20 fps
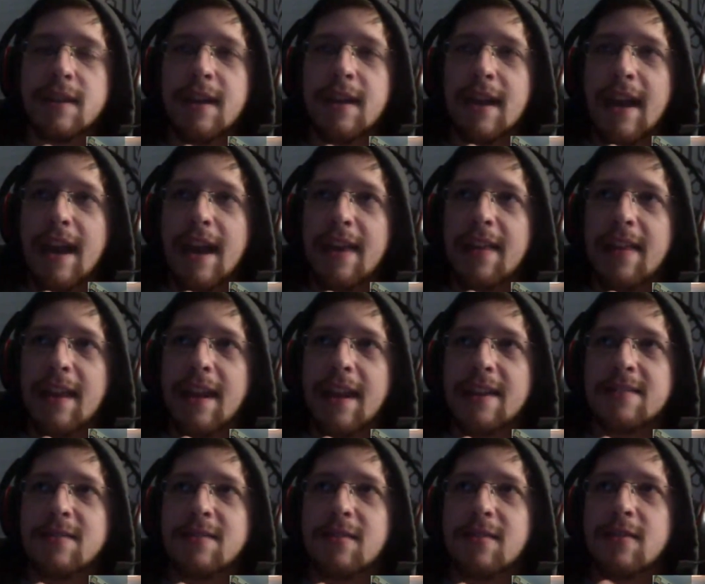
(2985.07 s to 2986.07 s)
And then I
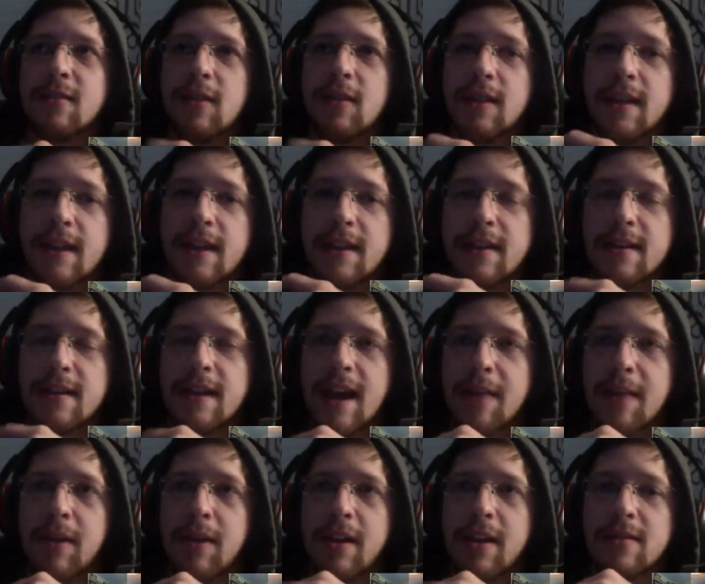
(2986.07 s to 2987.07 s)
started looking into
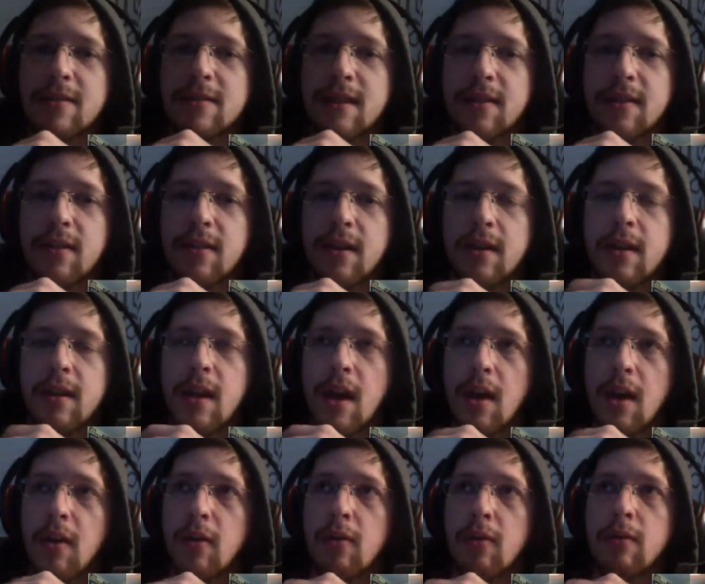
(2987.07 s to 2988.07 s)
tiebreakers and I thought,
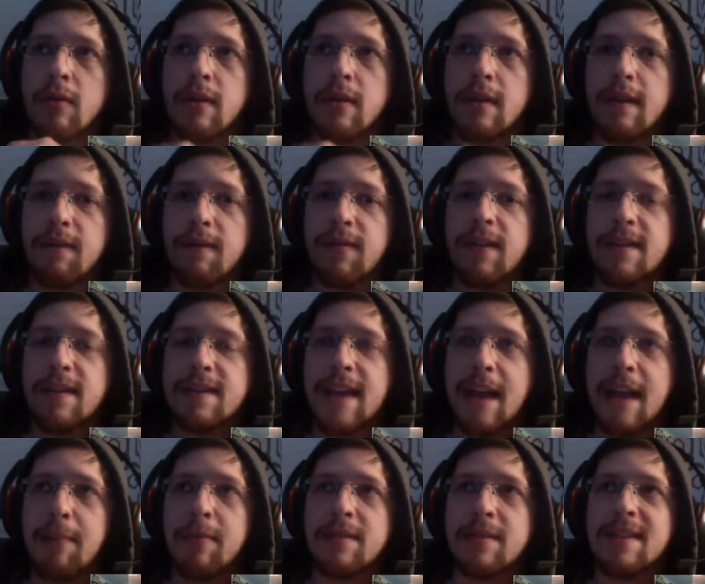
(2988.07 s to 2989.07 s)
no, if this
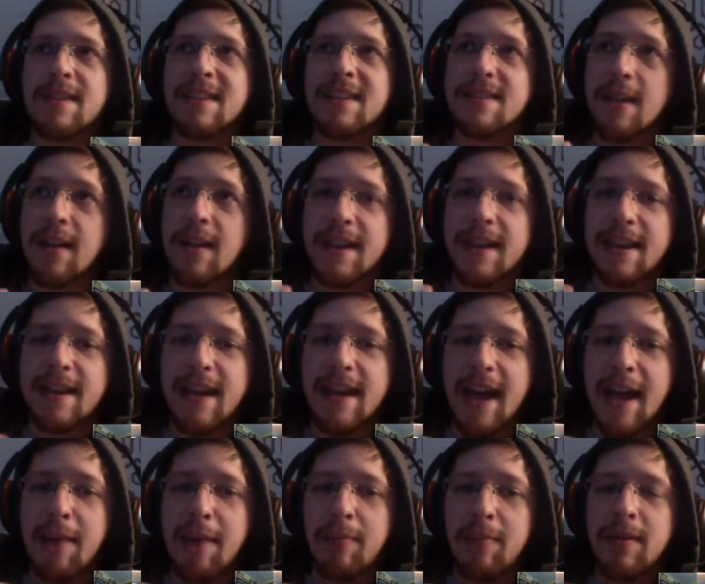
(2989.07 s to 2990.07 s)
happens, that's all I need to
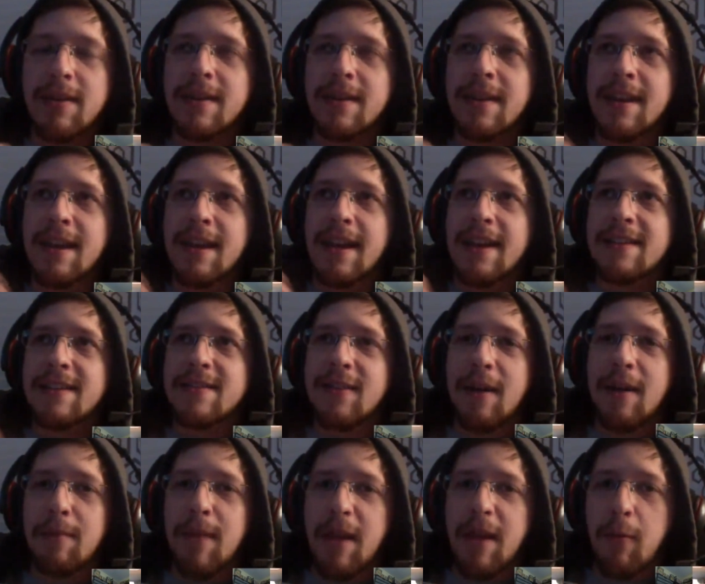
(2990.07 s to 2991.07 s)
happen. And so
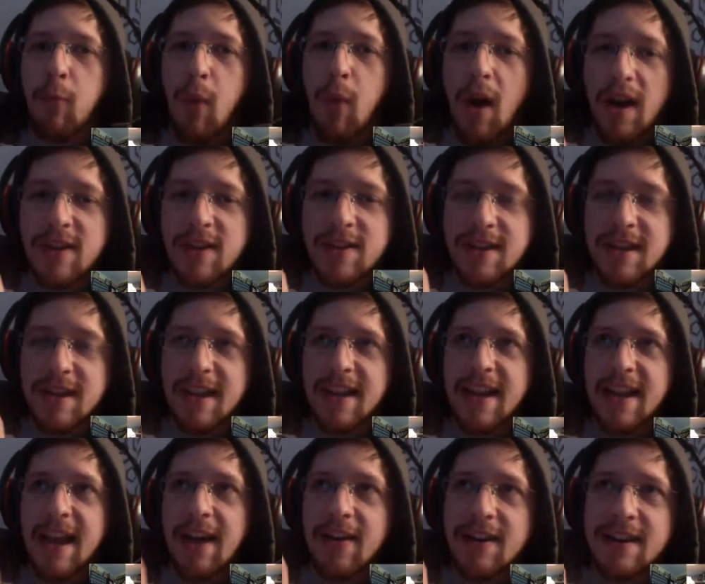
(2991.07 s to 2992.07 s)
I'm like watching and
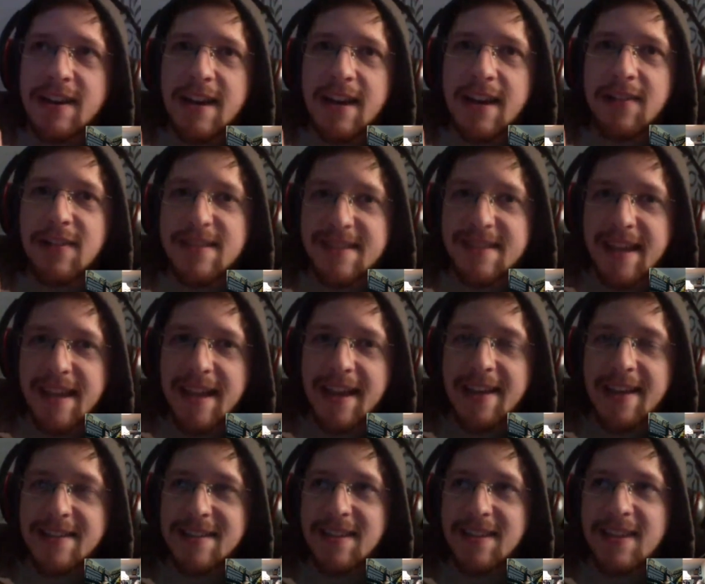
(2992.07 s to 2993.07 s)
counting down the
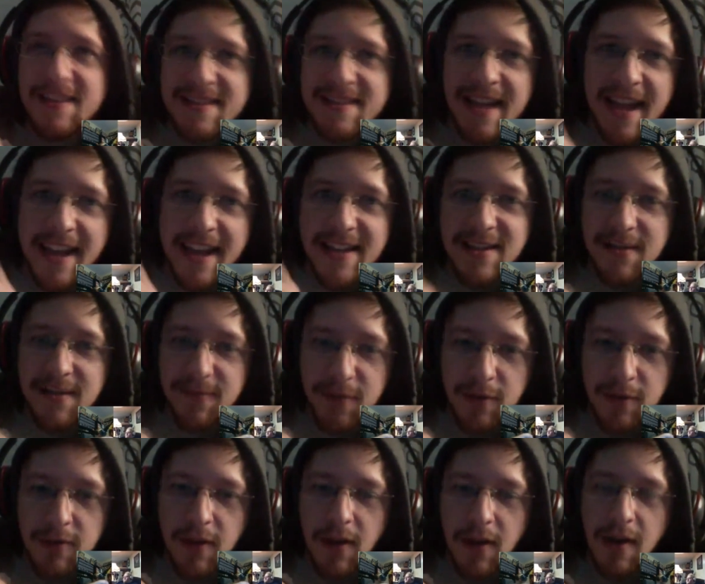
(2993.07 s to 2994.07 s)
seconds, and this guy gets a few
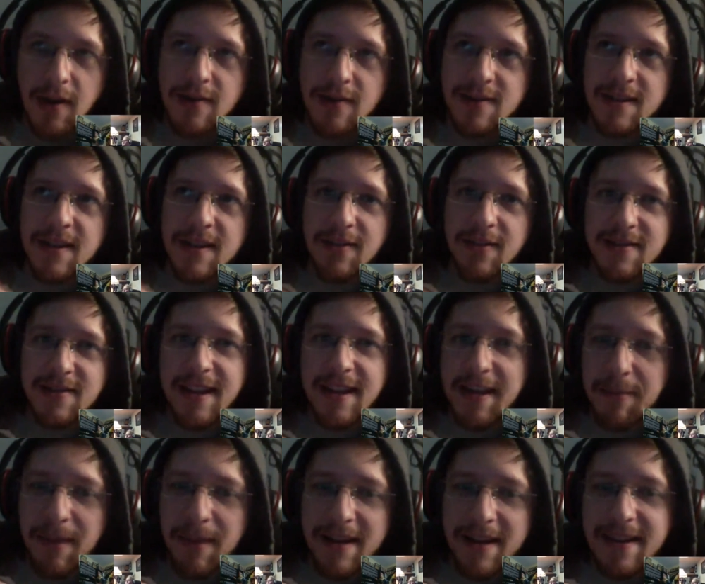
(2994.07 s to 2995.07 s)
yards and it looks like he
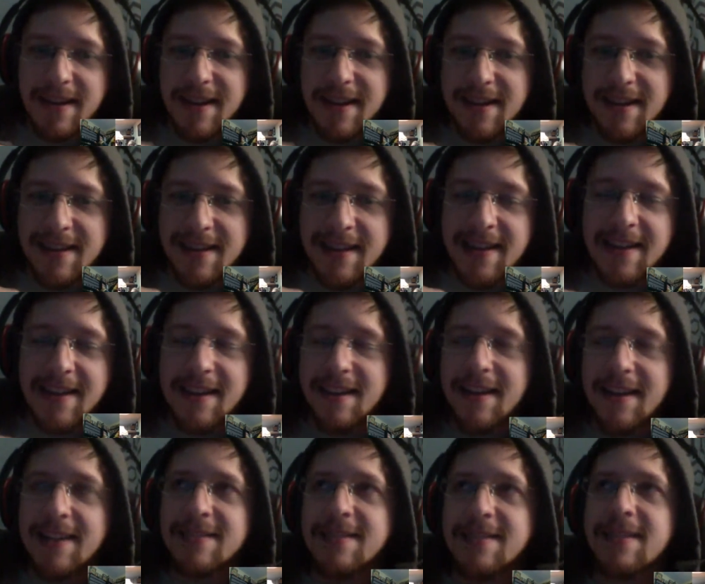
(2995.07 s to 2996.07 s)
might take a lead and he
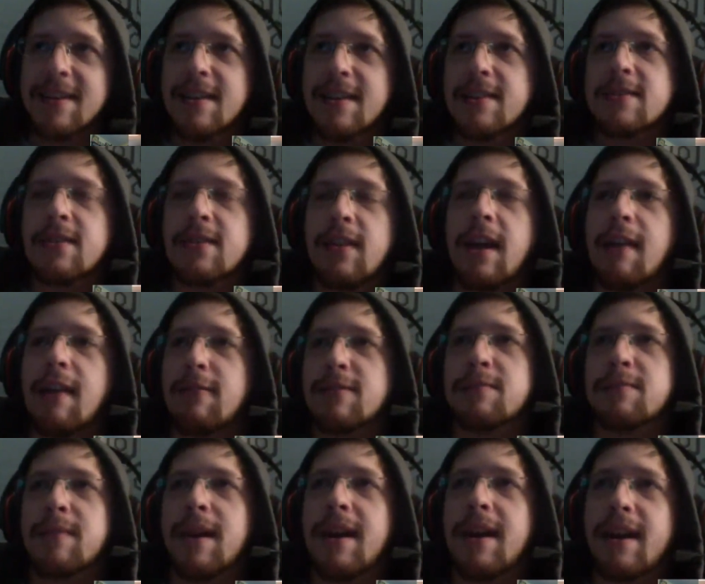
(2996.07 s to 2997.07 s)
doesn't. So that was
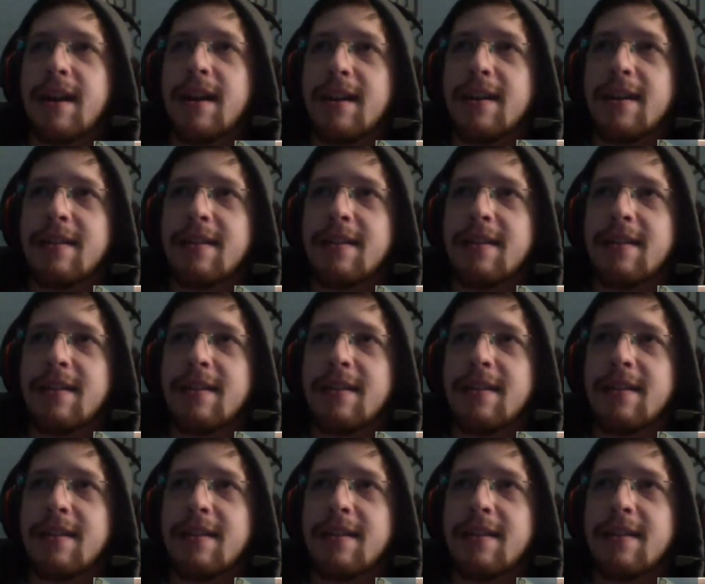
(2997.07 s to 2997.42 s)
my